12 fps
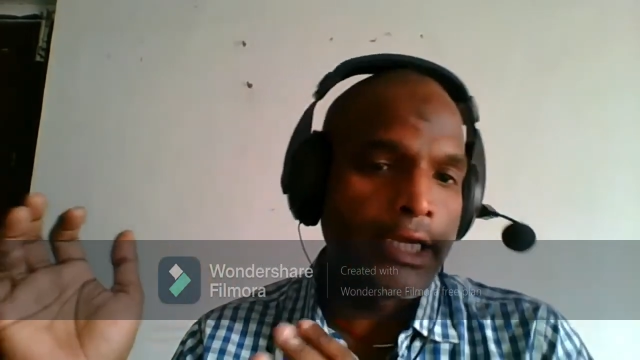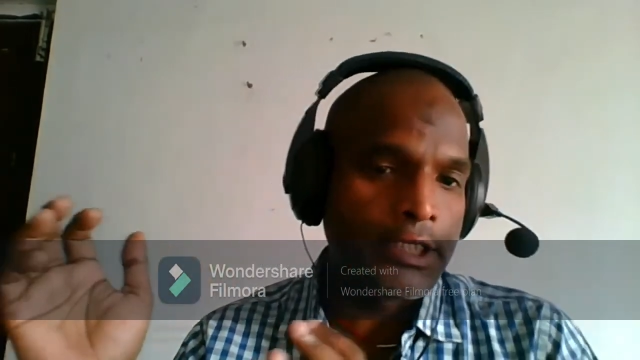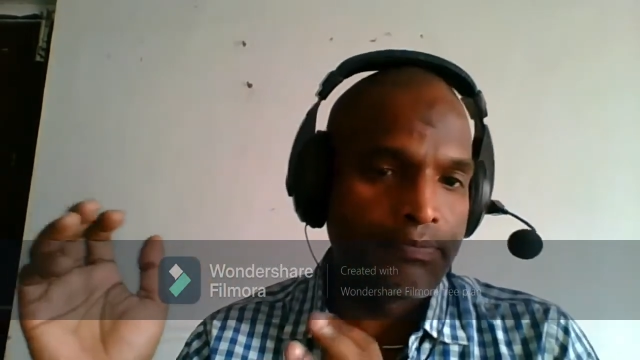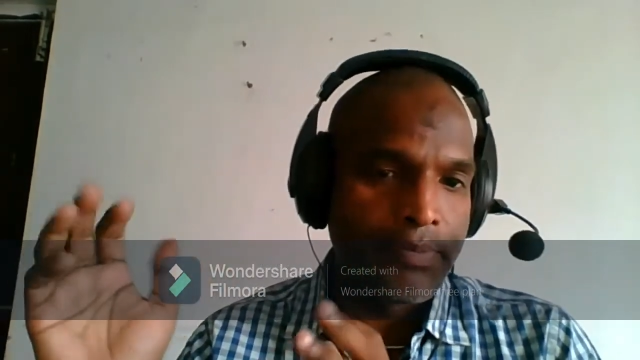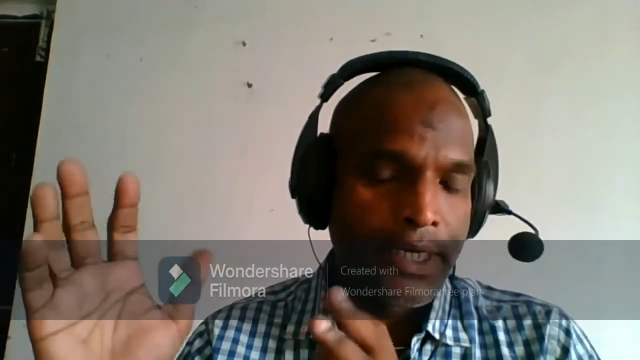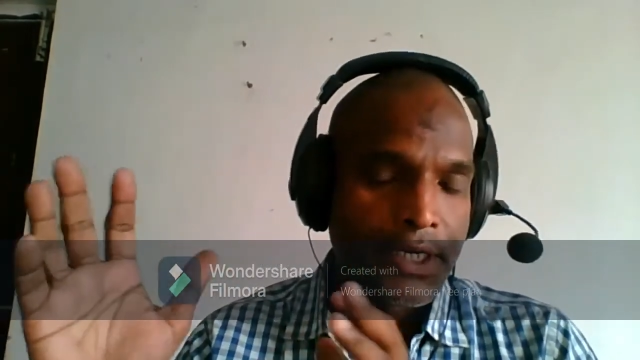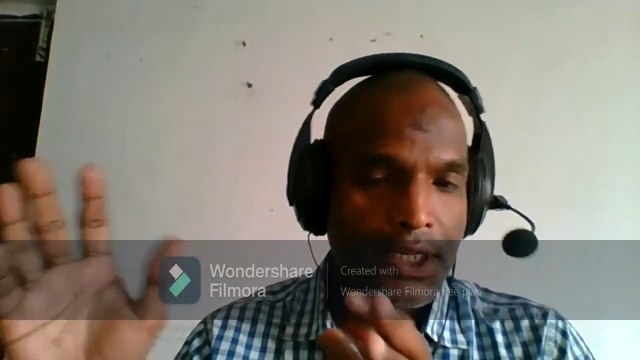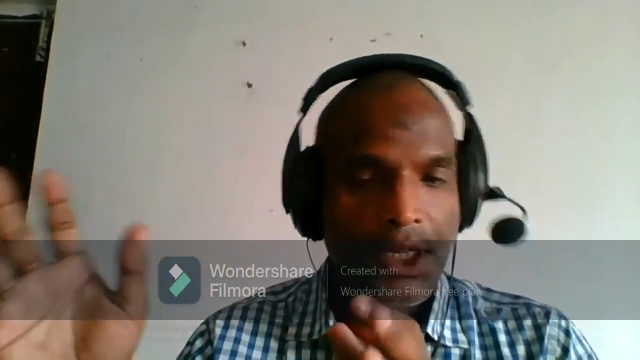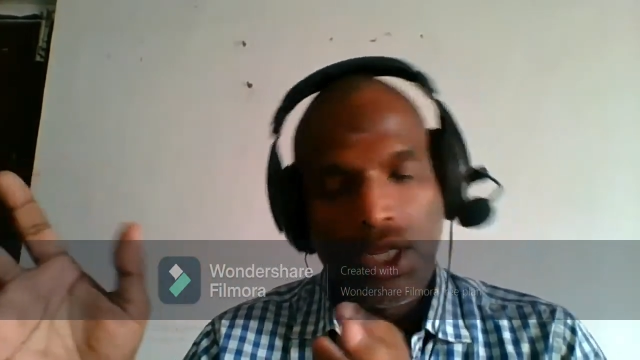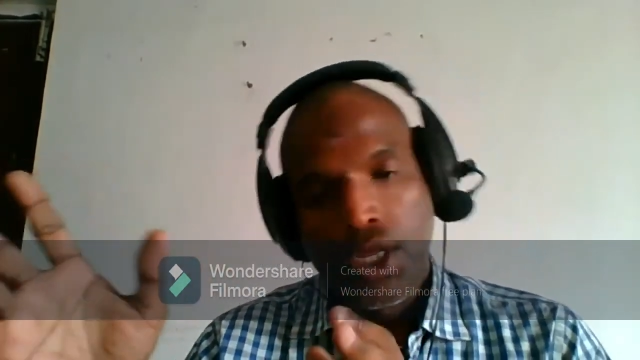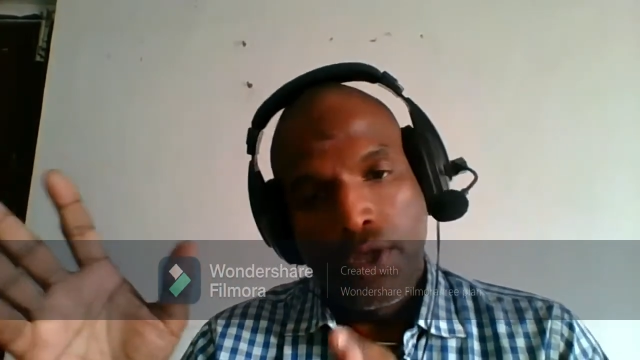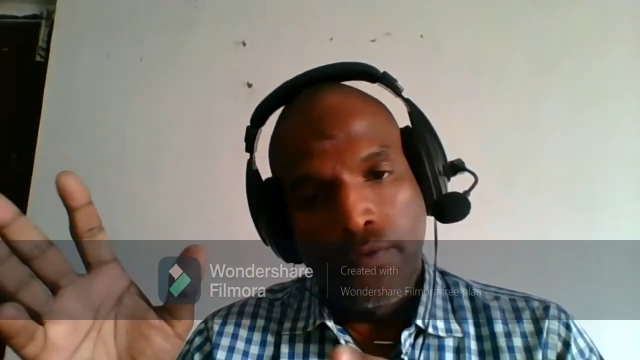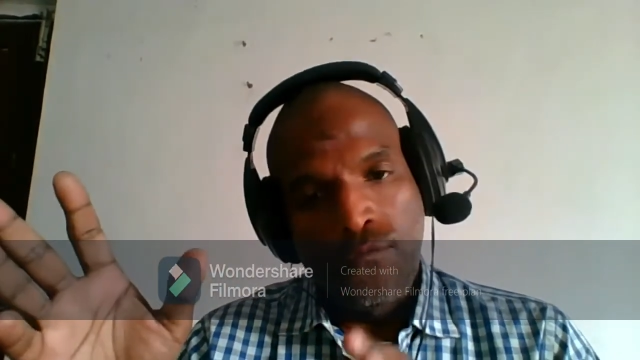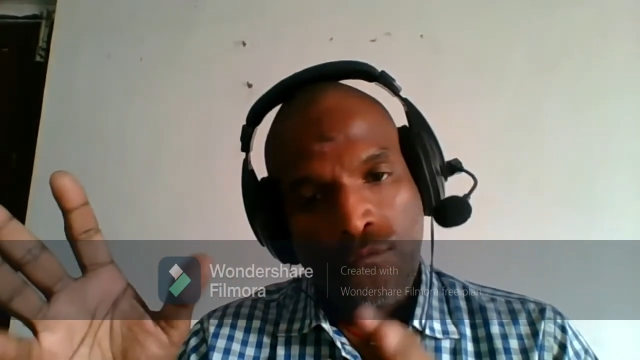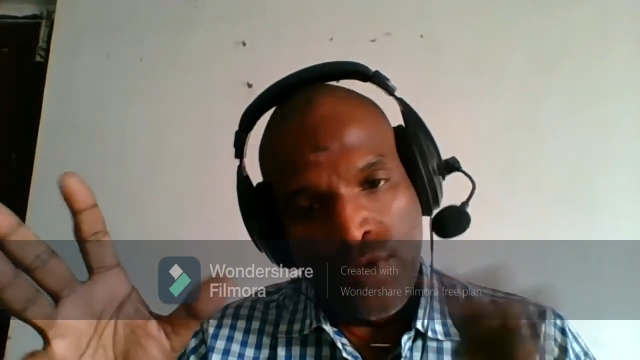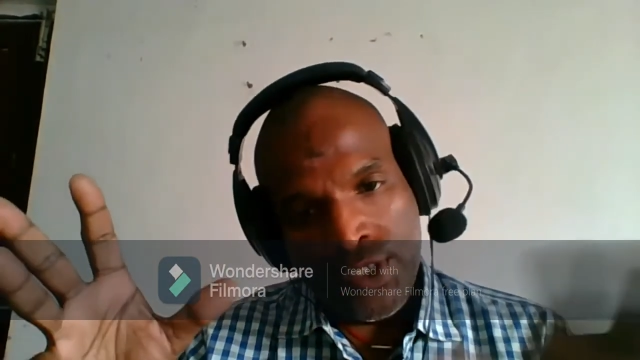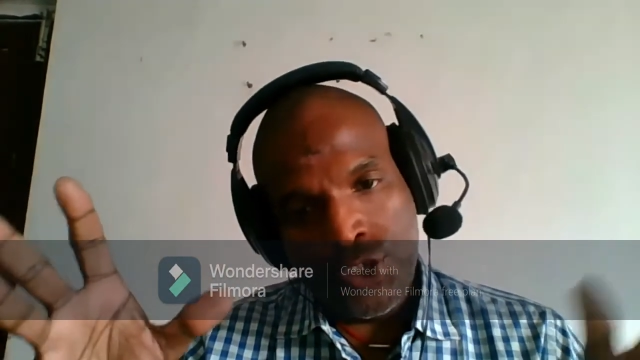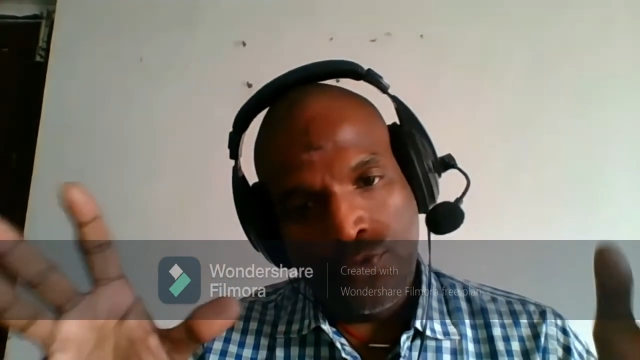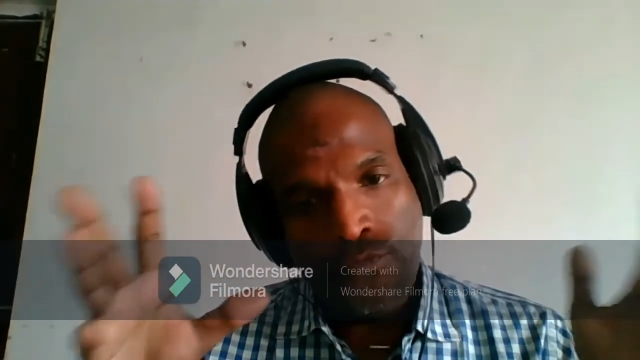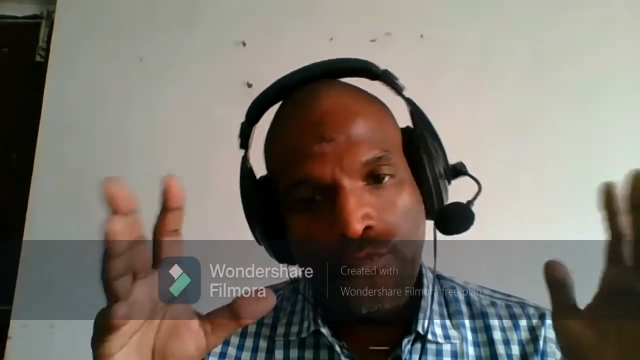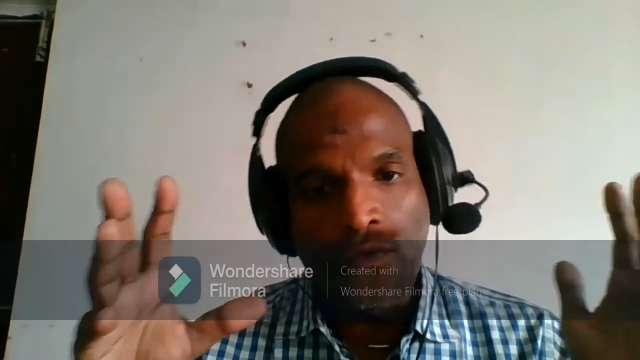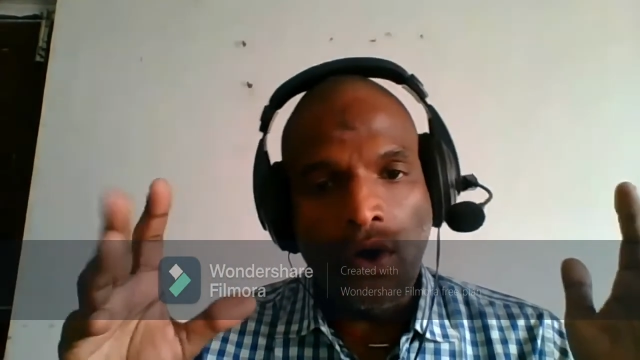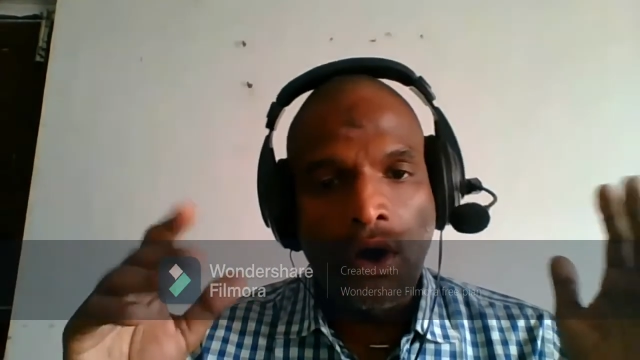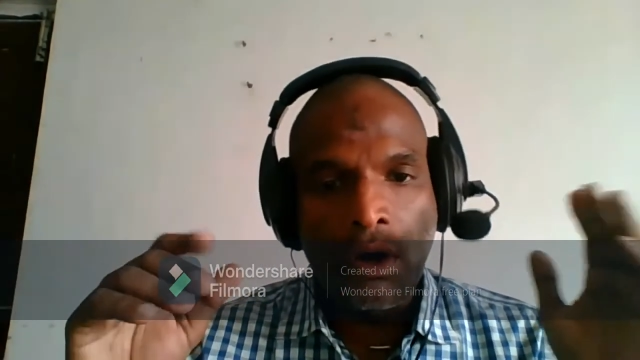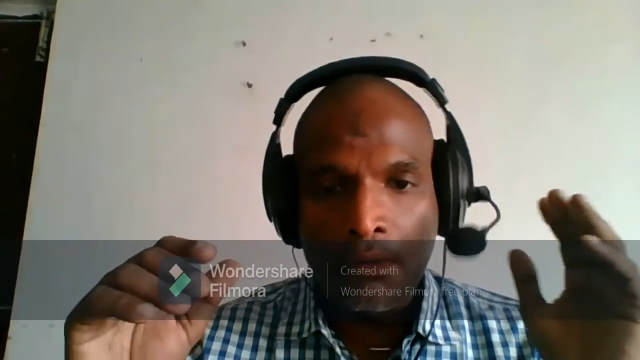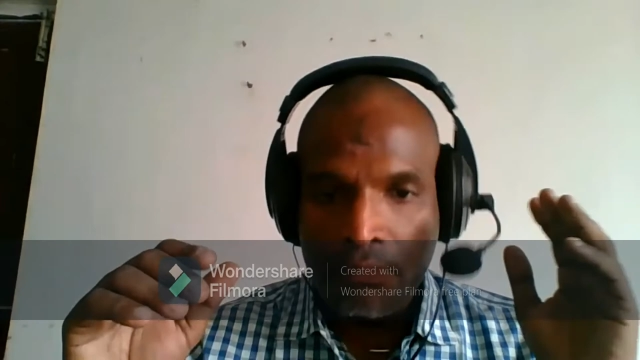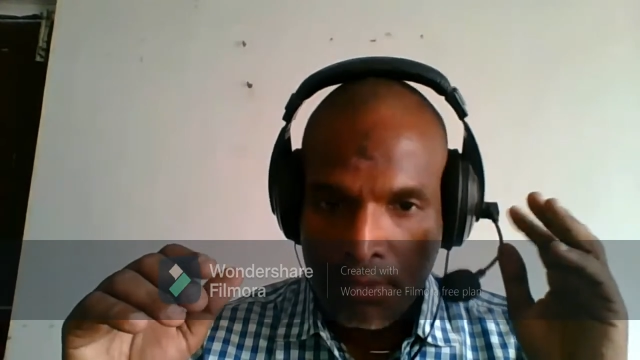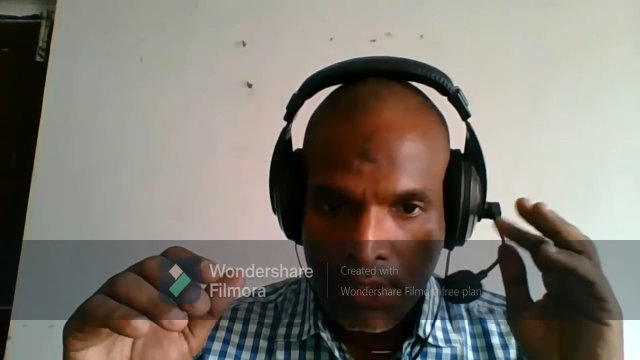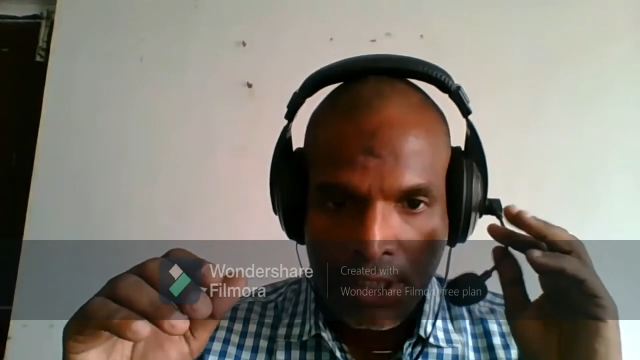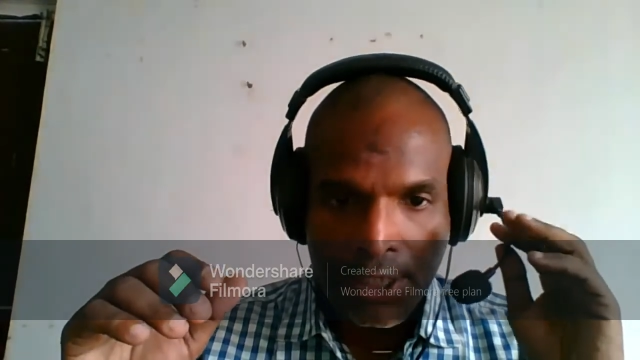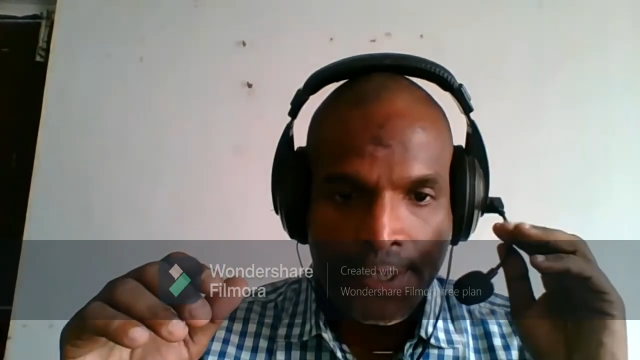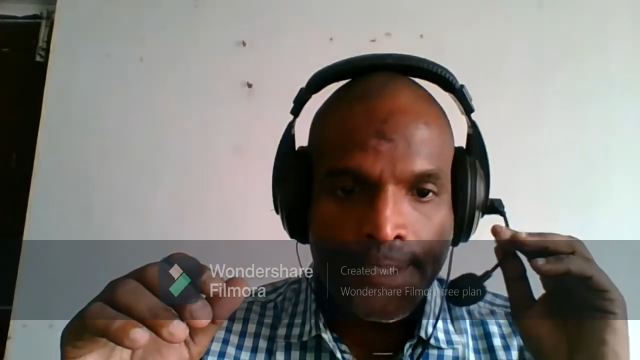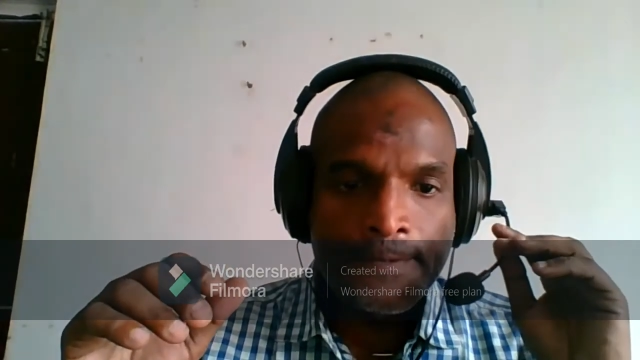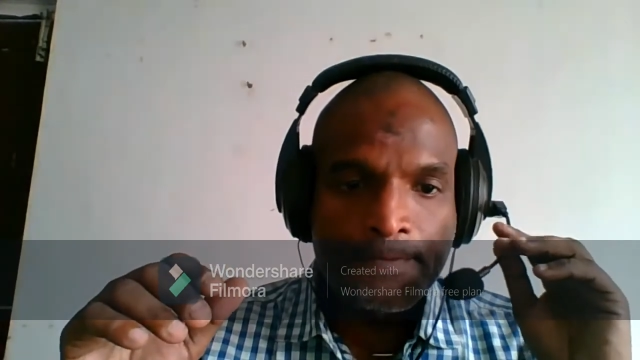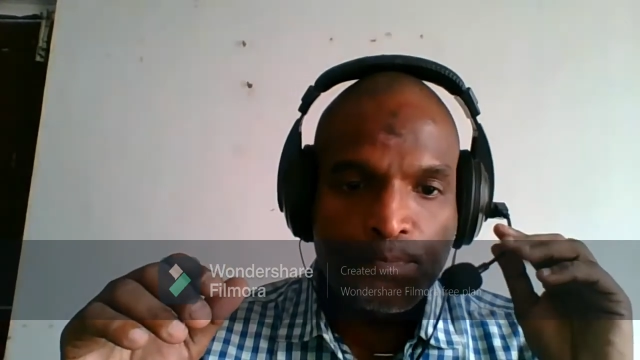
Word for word: aspect which form the